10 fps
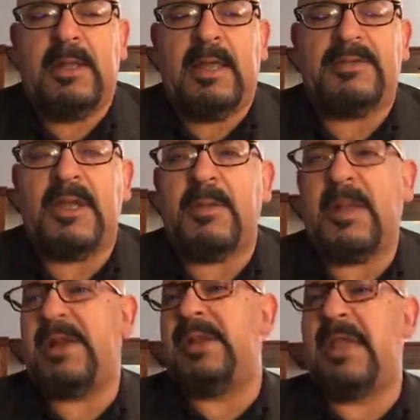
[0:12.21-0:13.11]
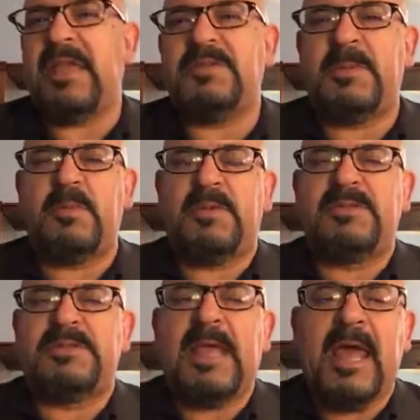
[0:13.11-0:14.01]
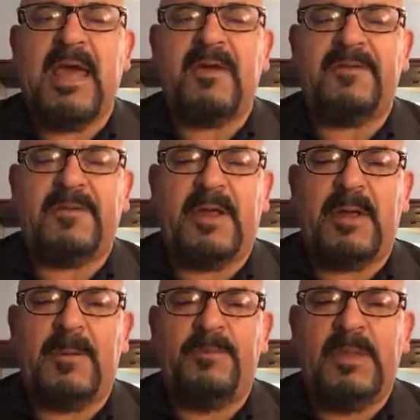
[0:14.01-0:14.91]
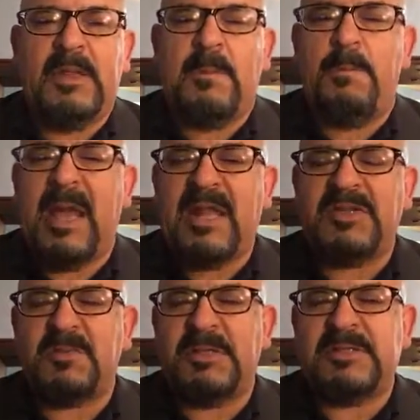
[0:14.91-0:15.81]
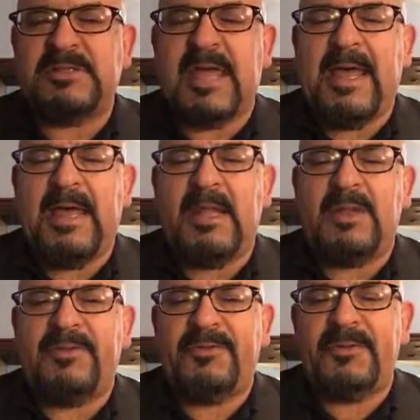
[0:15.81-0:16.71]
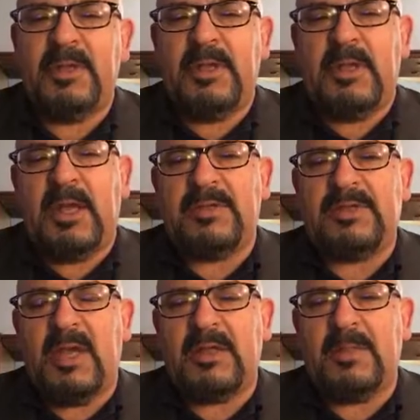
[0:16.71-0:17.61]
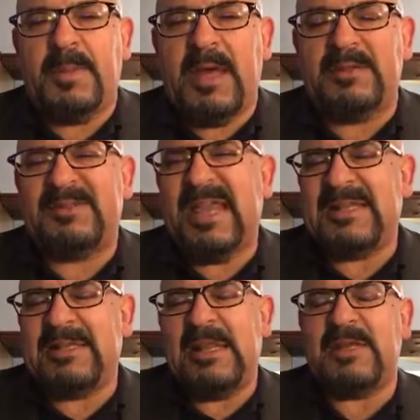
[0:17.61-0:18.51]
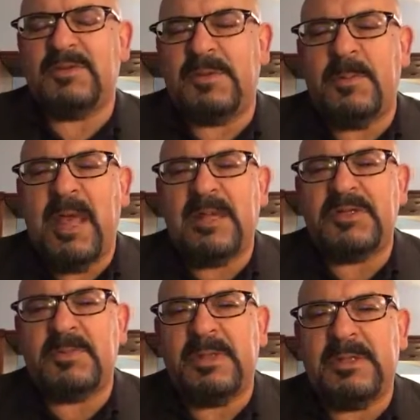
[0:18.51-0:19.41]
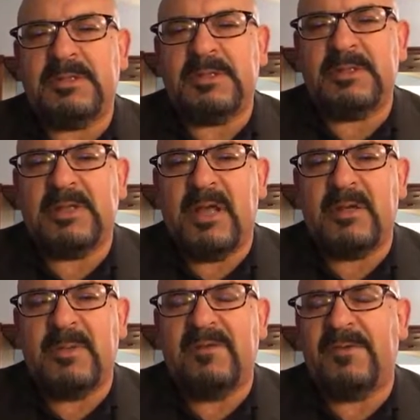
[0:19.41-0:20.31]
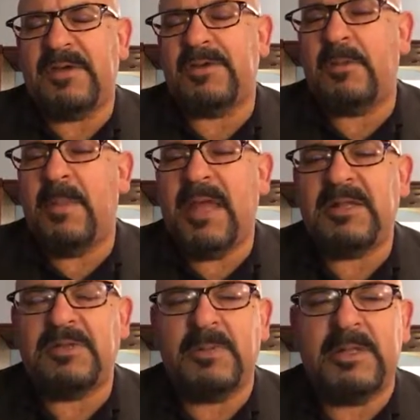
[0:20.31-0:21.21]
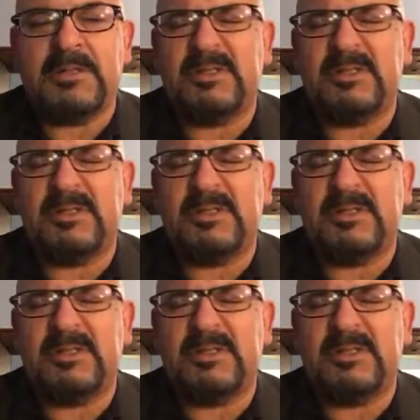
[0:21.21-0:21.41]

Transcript: I talk about engagement with staff, management styles. I talk about techniques with management. I talk about functional management.